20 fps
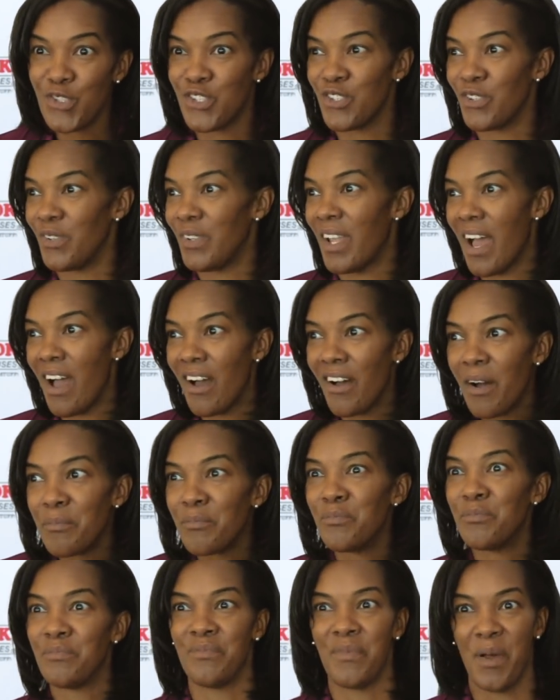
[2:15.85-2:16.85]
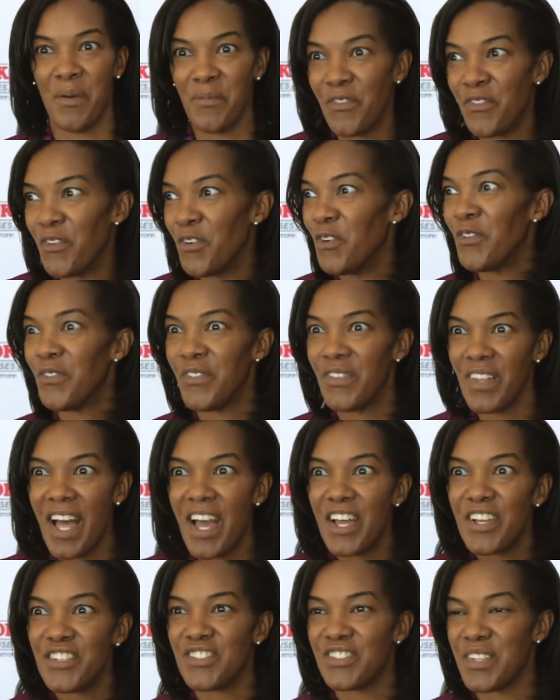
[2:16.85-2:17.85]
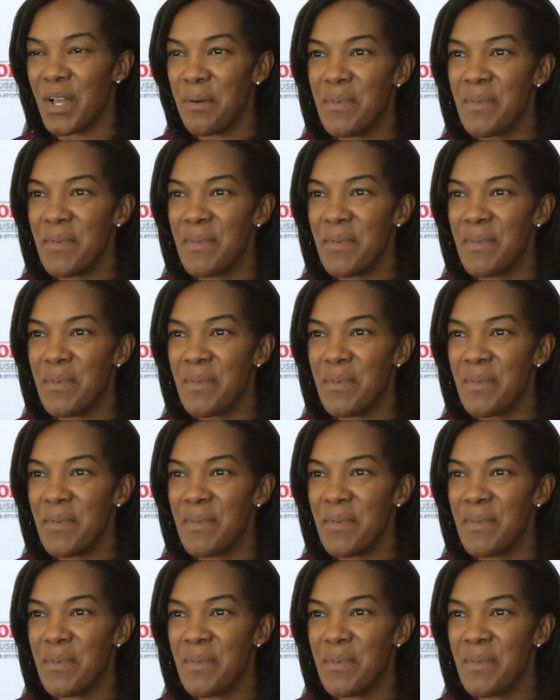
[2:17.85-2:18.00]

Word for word: So now I'm, I'm full-fledged.